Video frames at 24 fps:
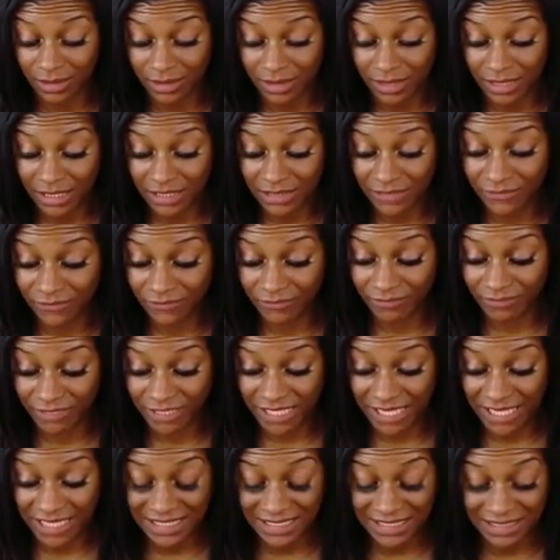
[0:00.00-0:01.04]
It
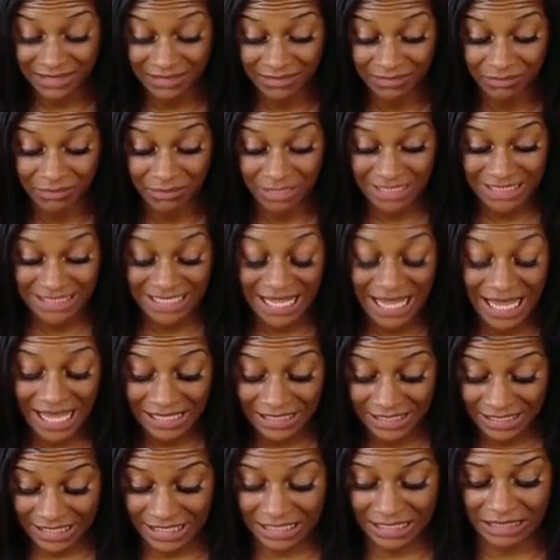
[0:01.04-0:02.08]
tasted
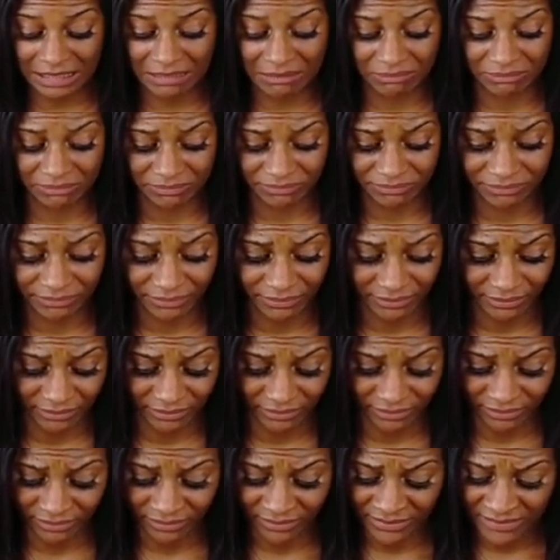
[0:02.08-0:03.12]
metallic-y.
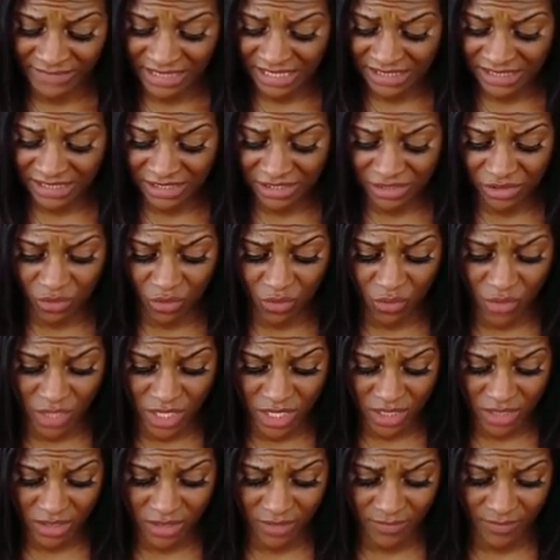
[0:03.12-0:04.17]
That's so
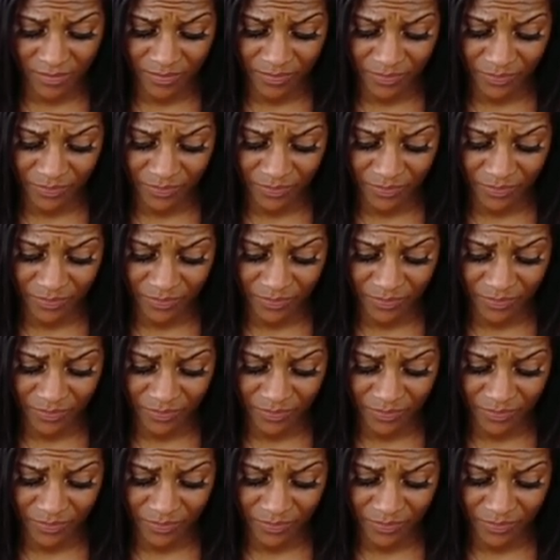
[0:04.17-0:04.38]
weird.